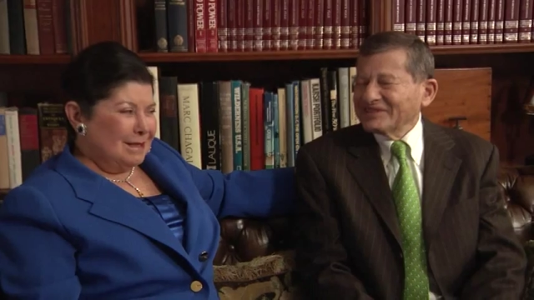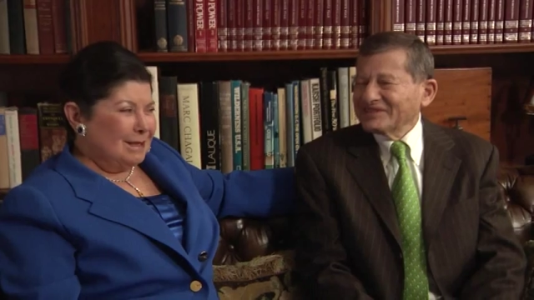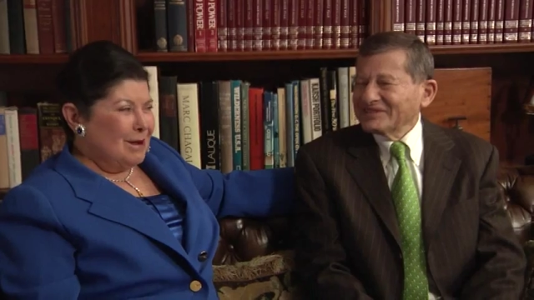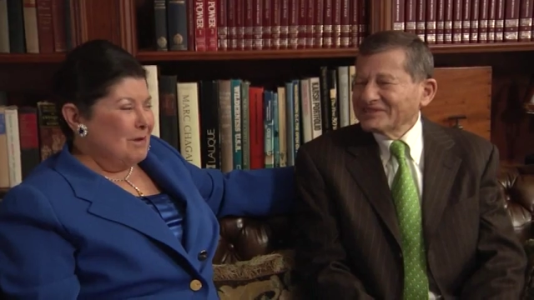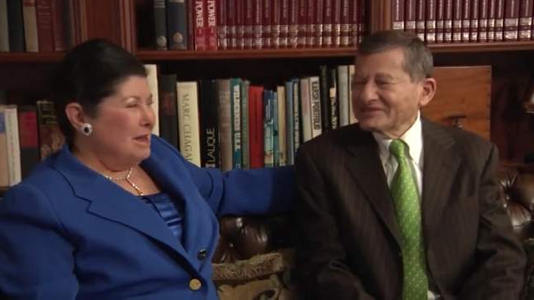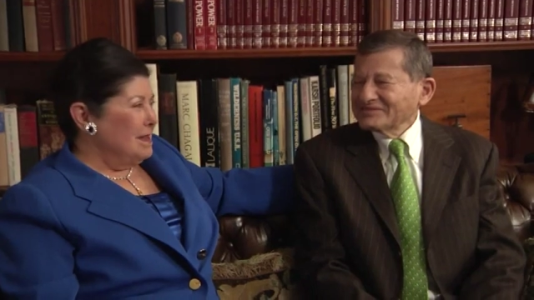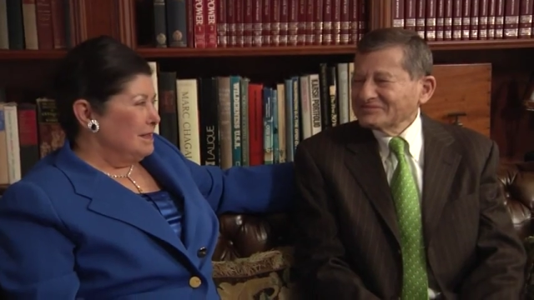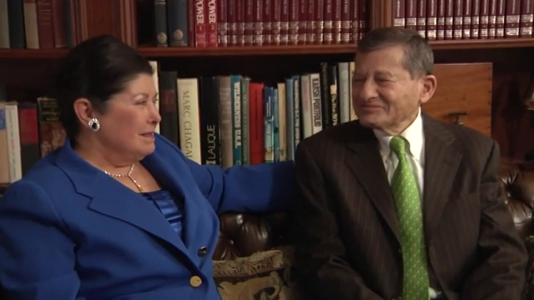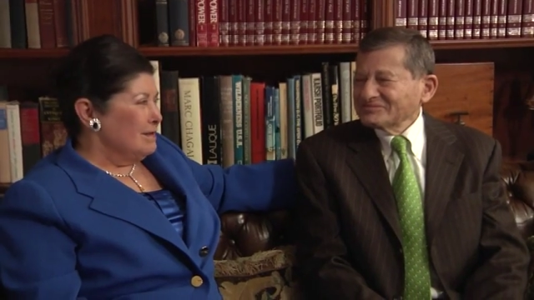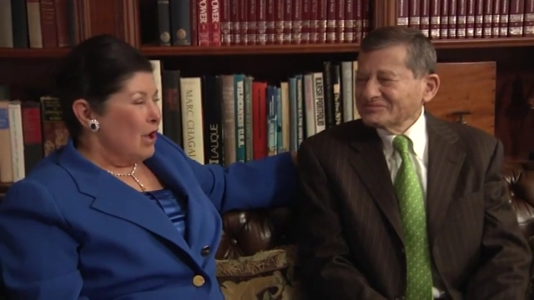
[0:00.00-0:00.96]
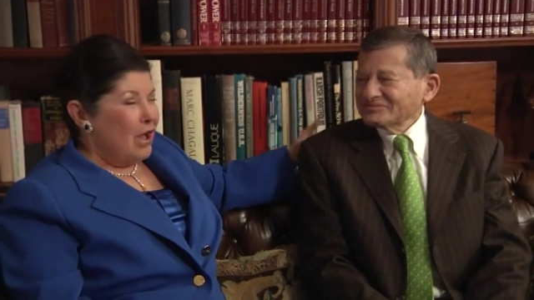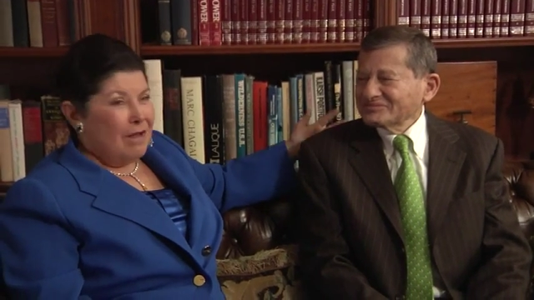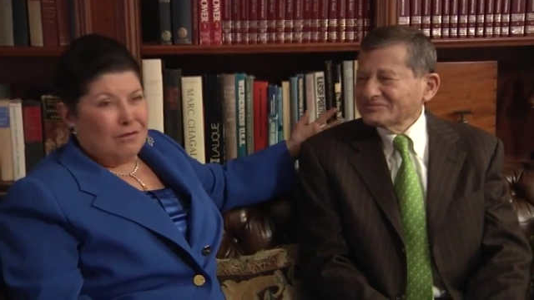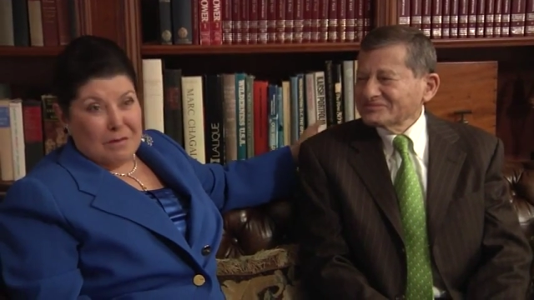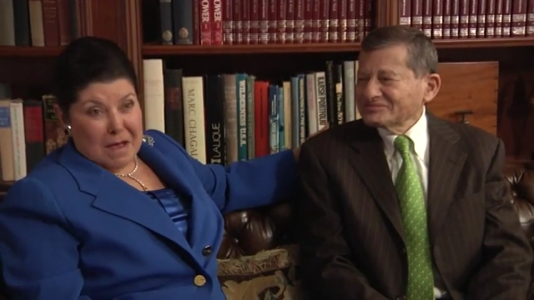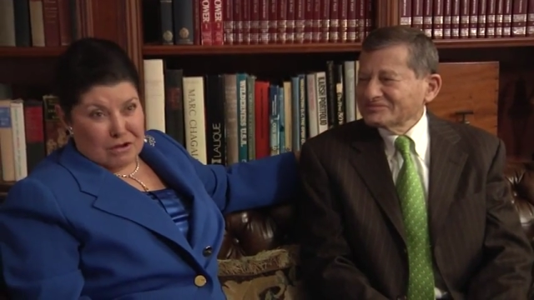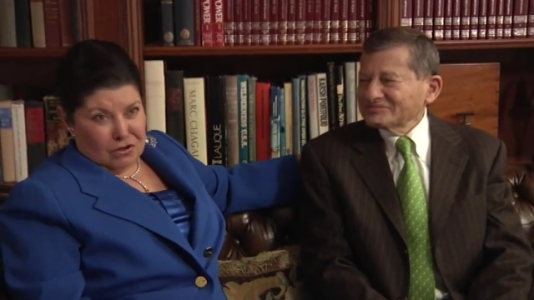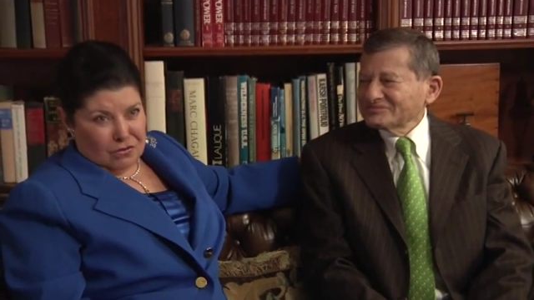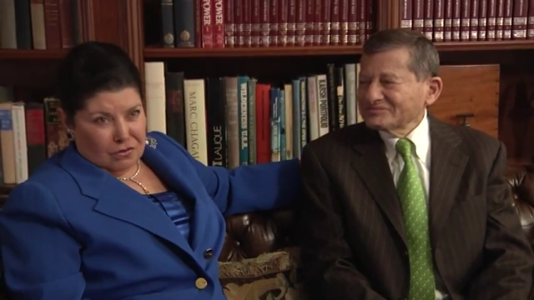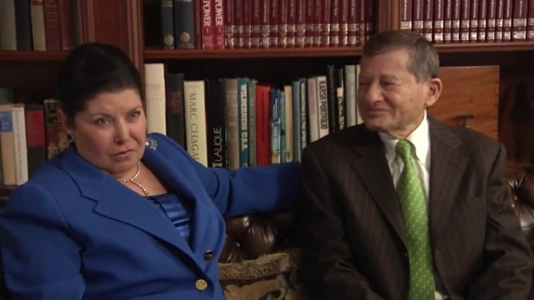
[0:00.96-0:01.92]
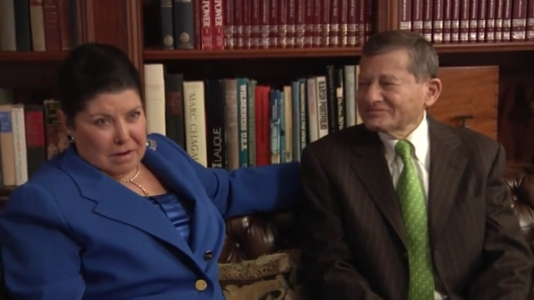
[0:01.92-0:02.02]
Speaker 1: so he didn't call for about
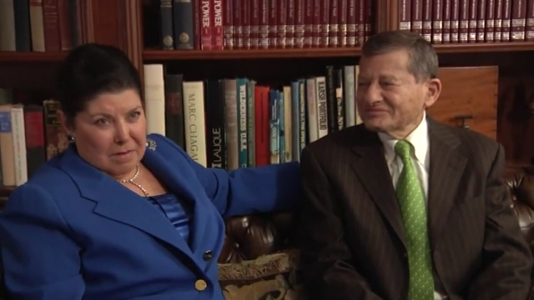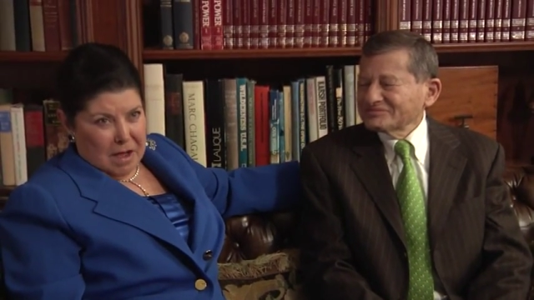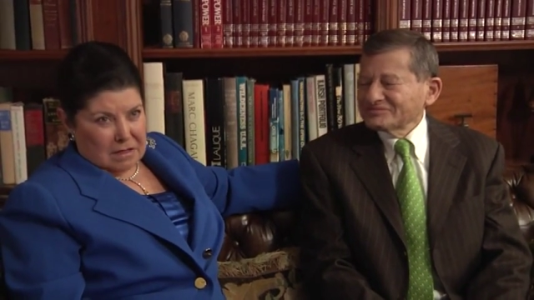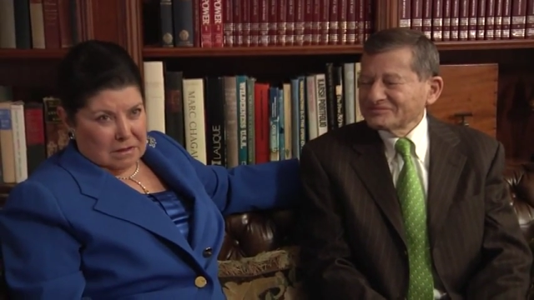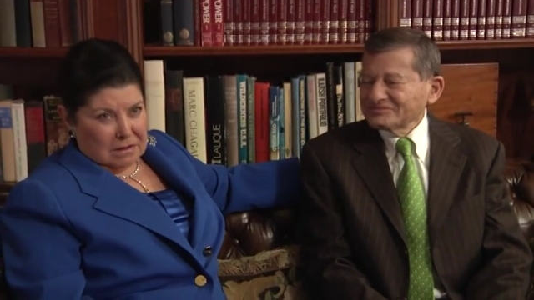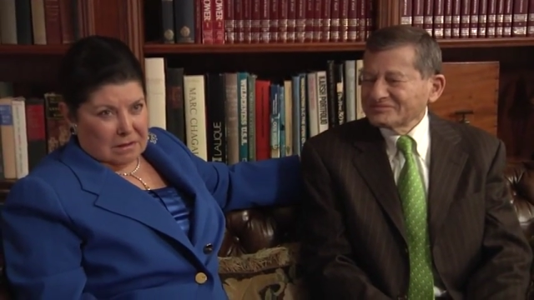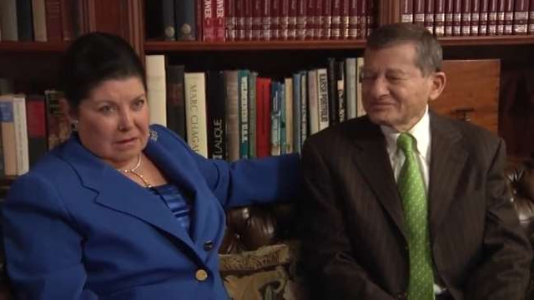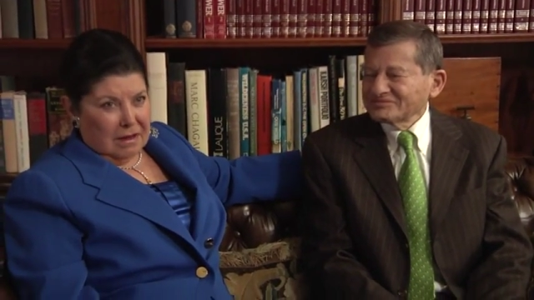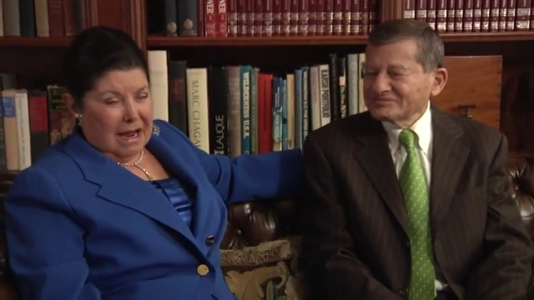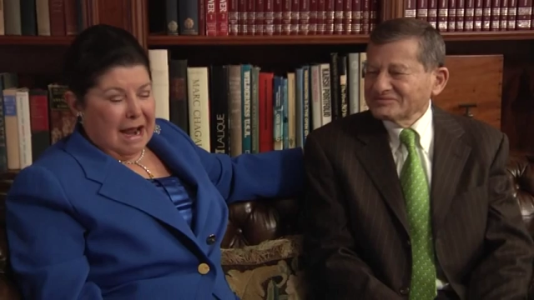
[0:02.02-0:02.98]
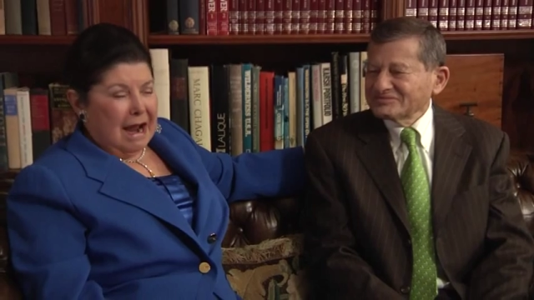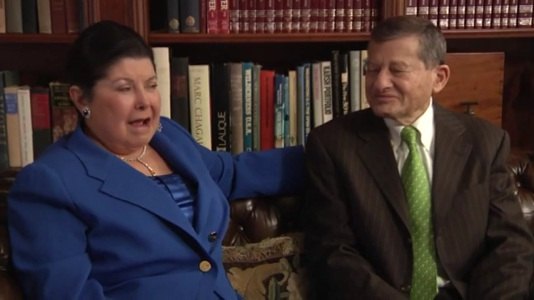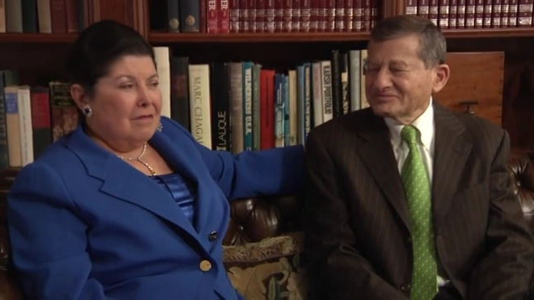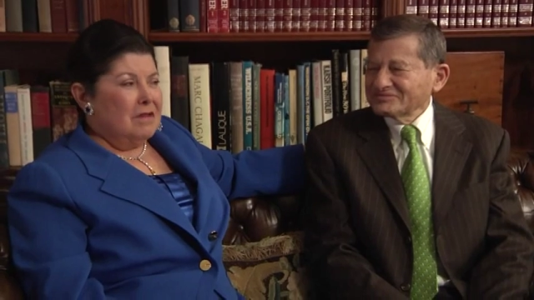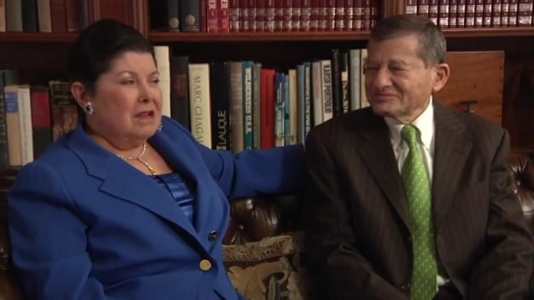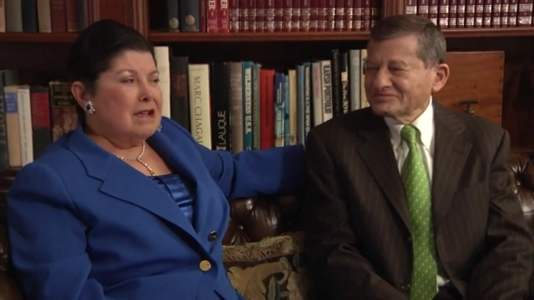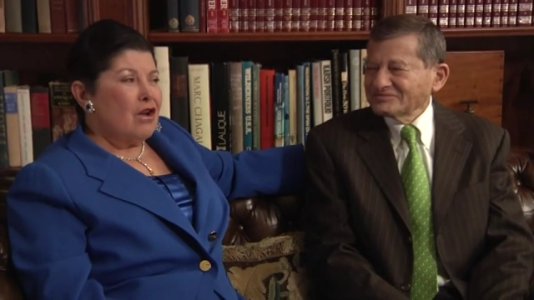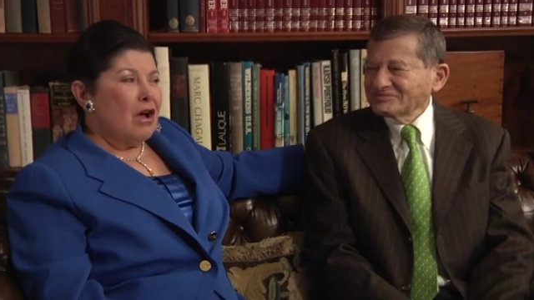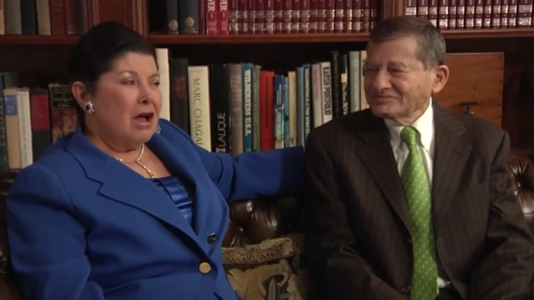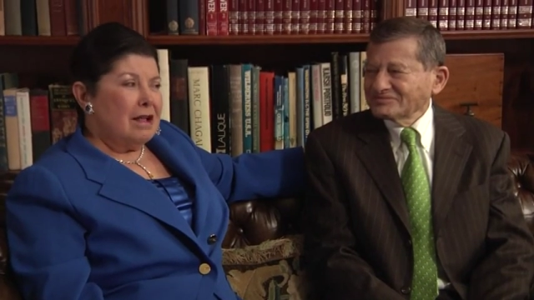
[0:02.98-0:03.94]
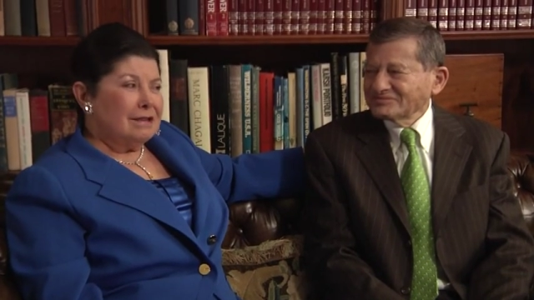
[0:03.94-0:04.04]
two or three months and then he
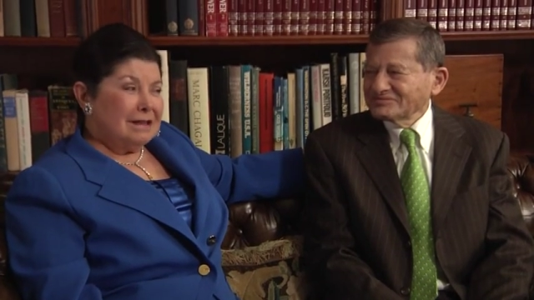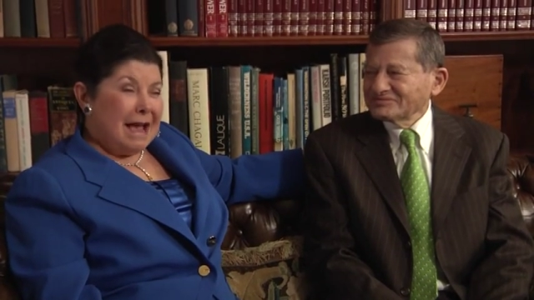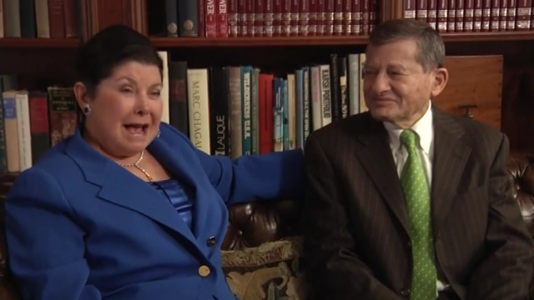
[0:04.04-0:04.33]
called